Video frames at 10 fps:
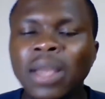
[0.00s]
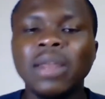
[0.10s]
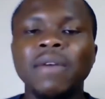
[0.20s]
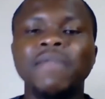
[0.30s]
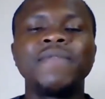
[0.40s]

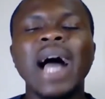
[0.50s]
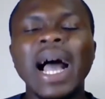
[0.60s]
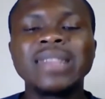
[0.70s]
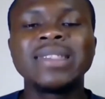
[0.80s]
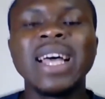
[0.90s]
The
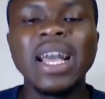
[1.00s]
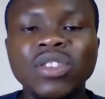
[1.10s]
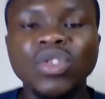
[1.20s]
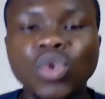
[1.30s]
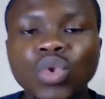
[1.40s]
fact
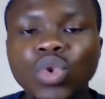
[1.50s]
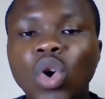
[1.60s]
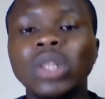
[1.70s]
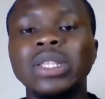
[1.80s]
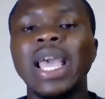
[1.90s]
that you
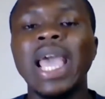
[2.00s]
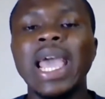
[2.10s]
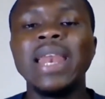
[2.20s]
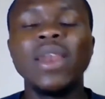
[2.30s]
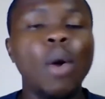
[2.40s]
got a
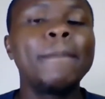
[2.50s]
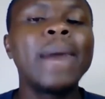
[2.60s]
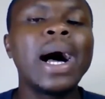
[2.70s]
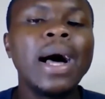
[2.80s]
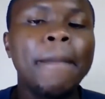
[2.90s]

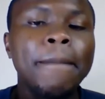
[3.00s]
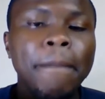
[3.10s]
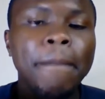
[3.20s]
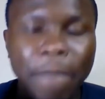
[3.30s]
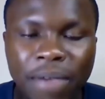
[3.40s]
number
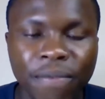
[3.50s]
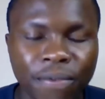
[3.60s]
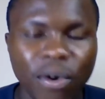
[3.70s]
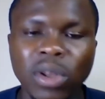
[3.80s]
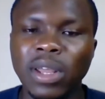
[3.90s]

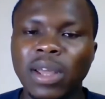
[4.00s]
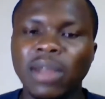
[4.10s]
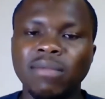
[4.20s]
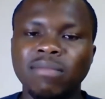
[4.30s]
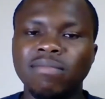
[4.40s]
before
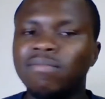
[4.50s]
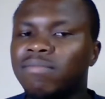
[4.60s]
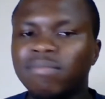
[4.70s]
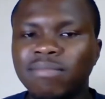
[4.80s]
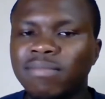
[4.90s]
the
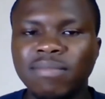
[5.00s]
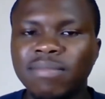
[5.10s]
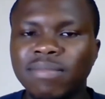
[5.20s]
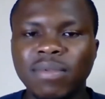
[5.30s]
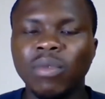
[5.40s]

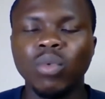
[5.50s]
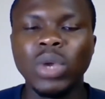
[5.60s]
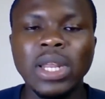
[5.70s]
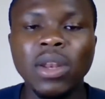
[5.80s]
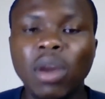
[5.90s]

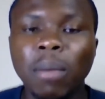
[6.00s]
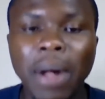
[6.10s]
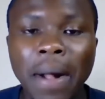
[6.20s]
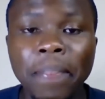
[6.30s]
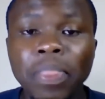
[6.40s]
winning
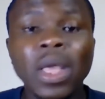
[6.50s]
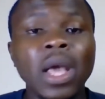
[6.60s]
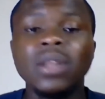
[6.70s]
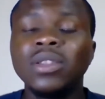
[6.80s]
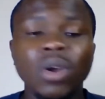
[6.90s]
number
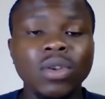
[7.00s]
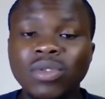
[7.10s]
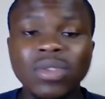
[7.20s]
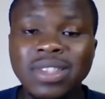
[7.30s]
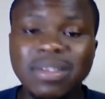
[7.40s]

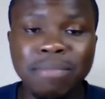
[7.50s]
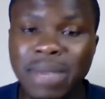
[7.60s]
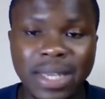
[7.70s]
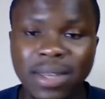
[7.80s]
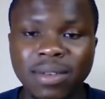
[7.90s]
doesn't
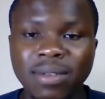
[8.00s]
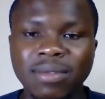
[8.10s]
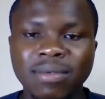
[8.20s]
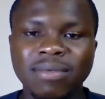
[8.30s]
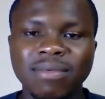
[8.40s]
mean
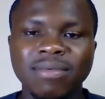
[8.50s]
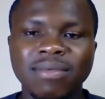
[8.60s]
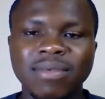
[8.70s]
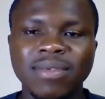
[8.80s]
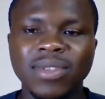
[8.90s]

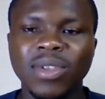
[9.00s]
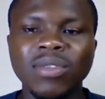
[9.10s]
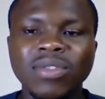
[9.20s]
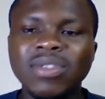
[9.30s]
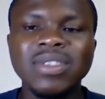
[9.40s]

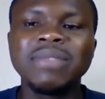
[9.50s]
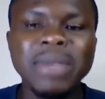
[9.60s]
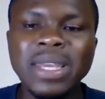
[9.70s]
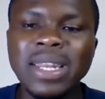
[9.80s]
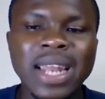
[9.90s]

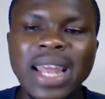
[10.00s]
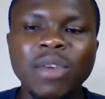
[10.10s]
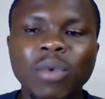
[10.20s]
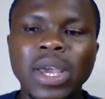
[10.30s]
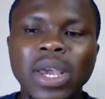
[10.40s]
in any
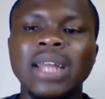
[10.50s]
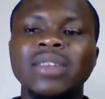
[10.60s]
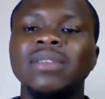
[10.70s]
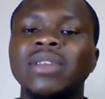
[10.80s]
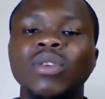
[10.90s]
way
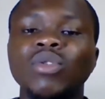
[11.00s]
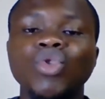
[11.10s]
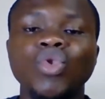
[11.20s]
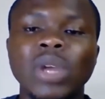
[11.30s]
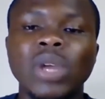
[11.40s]
that the
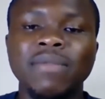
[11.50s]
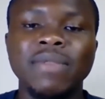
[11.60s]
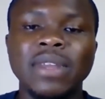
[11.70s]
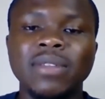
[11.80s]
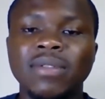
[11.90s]
unusual
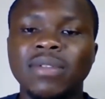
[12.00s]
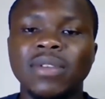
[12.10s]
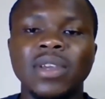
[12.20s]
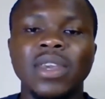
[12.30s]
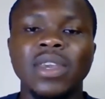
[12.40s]
event
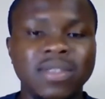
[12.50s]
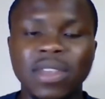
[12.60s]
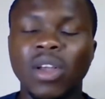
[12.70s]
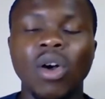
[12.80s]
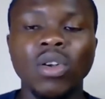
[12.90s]
is the
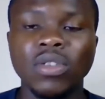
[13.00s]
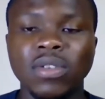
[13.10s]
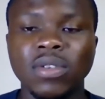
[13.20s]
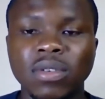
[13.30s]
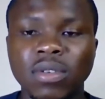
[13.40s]
cause.